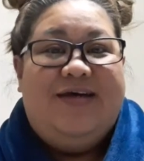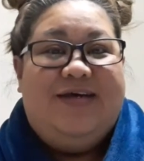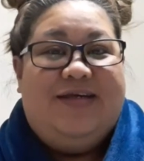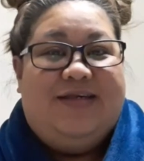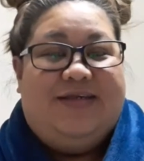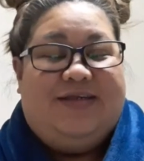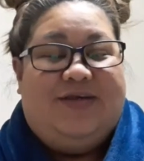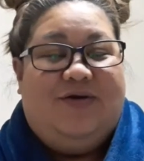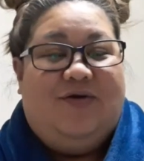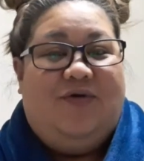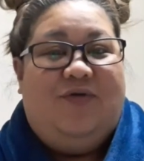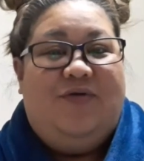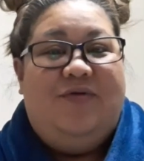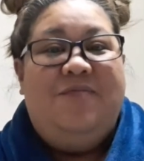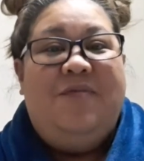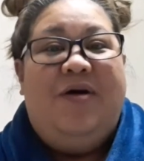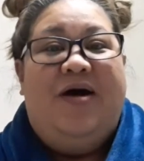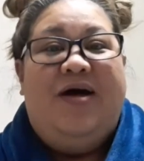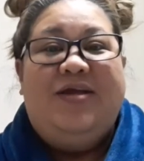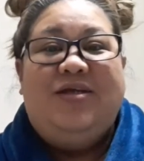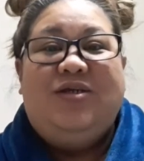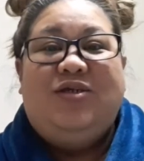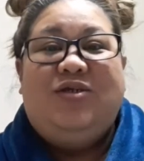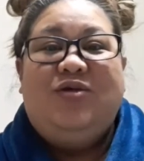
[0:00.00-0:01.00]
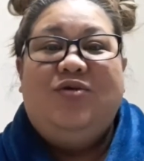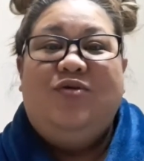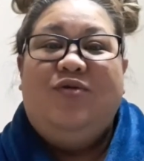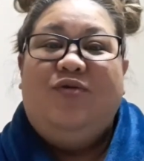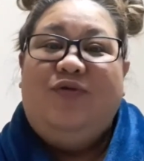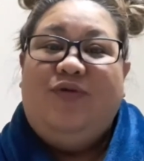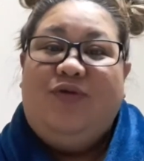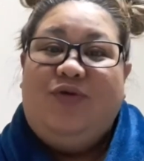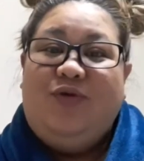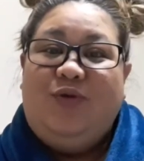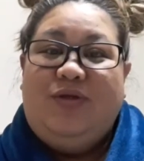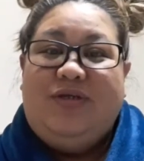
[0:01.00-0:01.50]
So we managed to
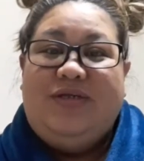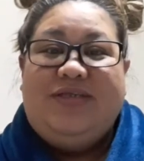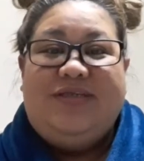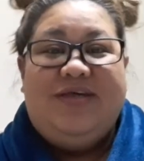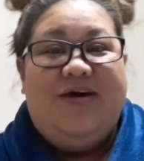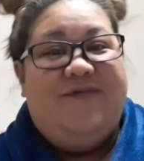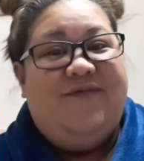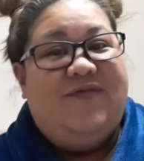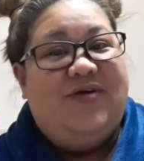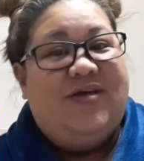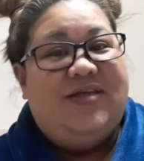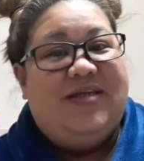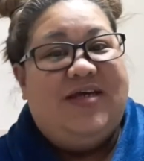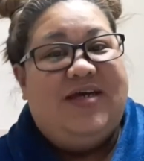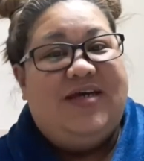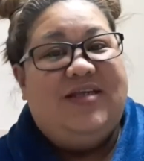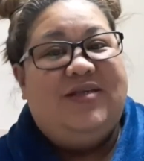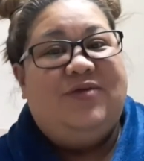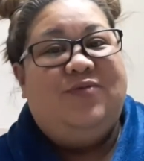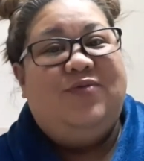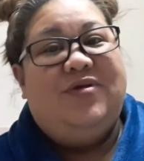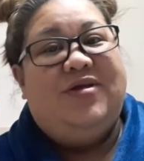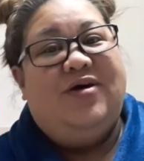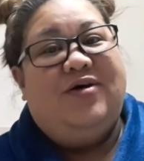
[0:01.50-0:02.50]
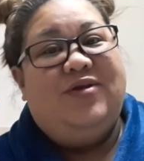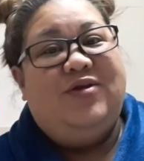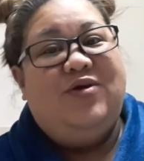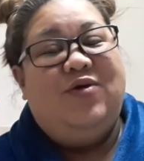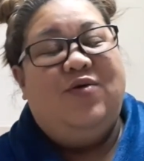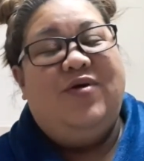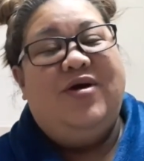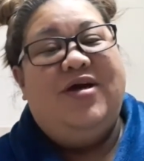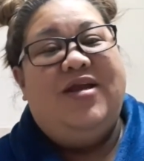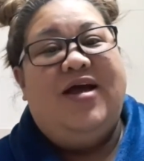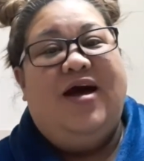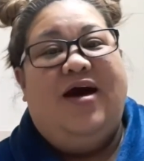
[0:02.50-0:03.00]
go through the 7 days without
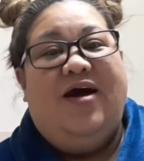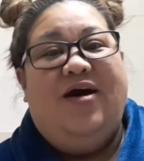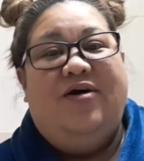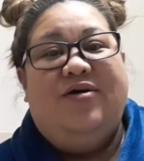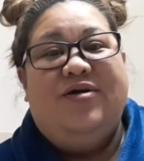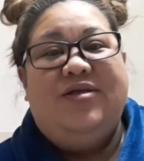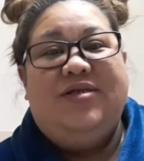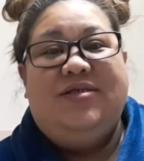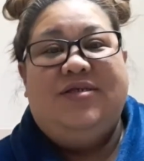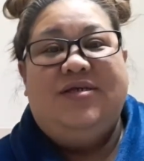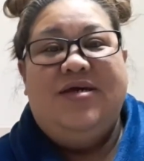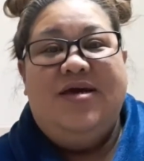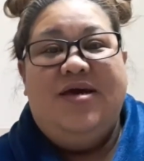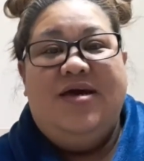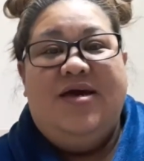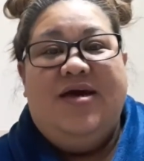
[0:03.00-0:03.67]
going out.